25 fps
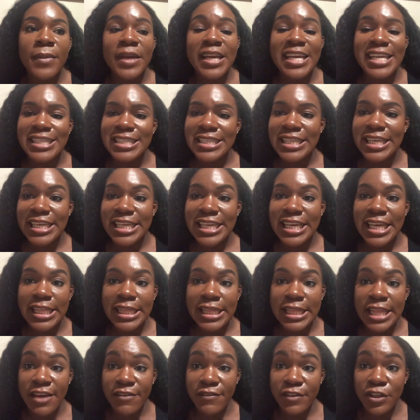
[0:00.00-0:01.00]
It's like
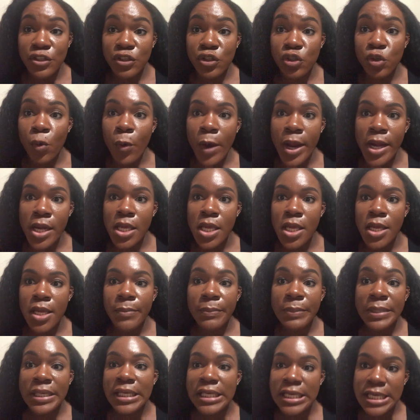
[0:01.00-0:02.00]
11:20
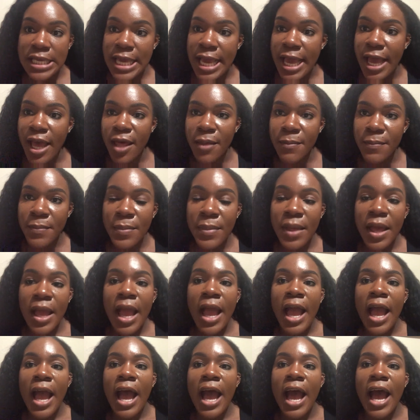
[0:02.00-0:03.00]
p.m.
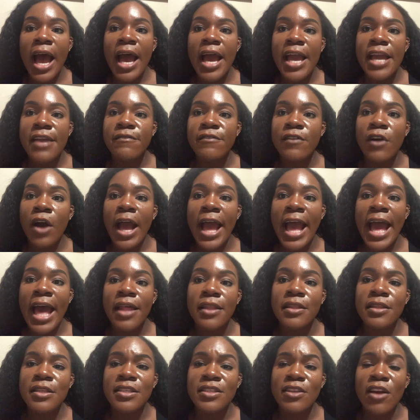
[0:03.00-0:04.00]
I've had
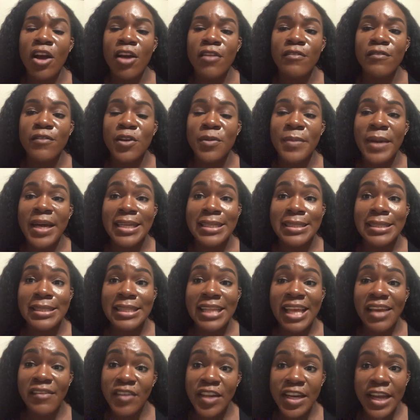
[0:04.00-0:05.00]
this on for about
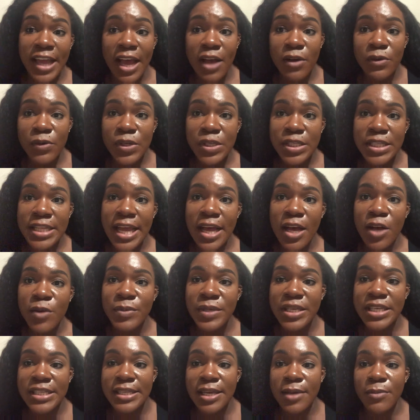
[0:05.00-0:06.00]
11 hours now
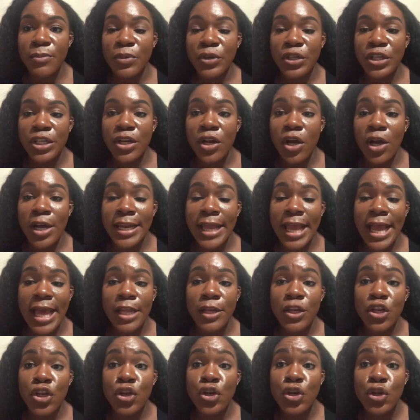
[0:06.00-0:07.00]
because I put it on at
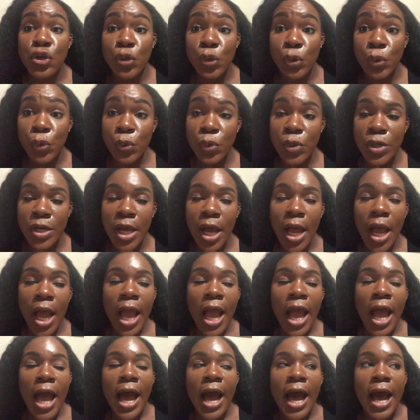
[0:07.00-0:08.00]
noon.
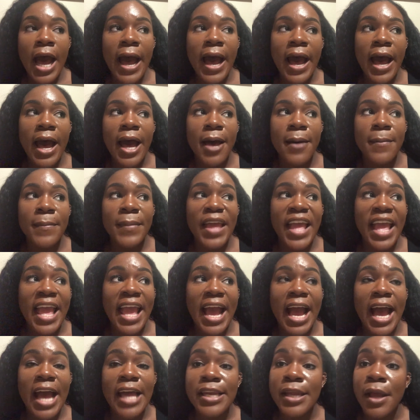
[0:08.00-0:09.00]

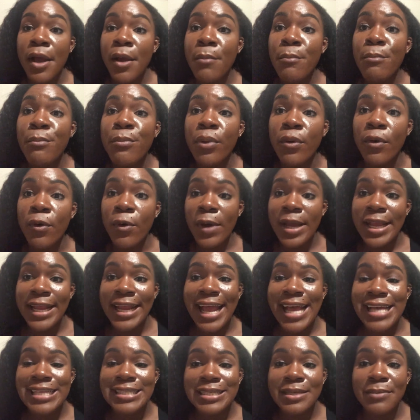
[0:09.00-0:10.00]
And boy,
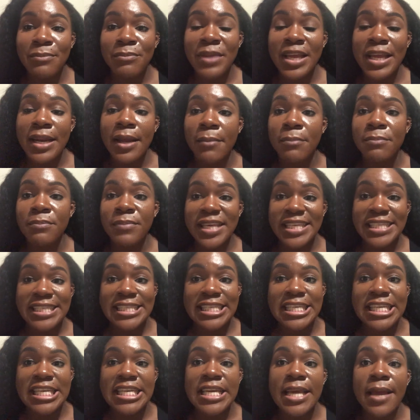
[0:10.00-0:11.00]
has it been a
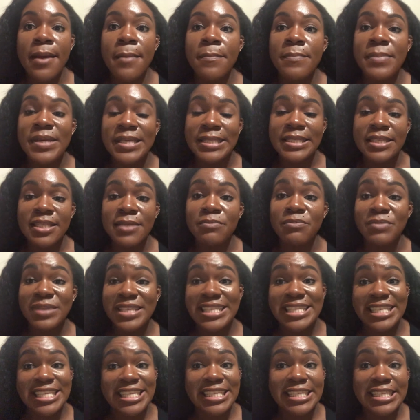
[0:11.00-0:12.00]
busy
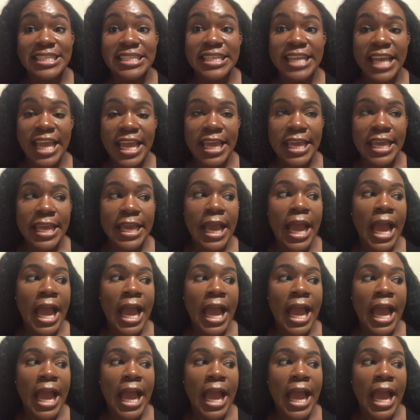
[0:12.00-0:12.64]
day.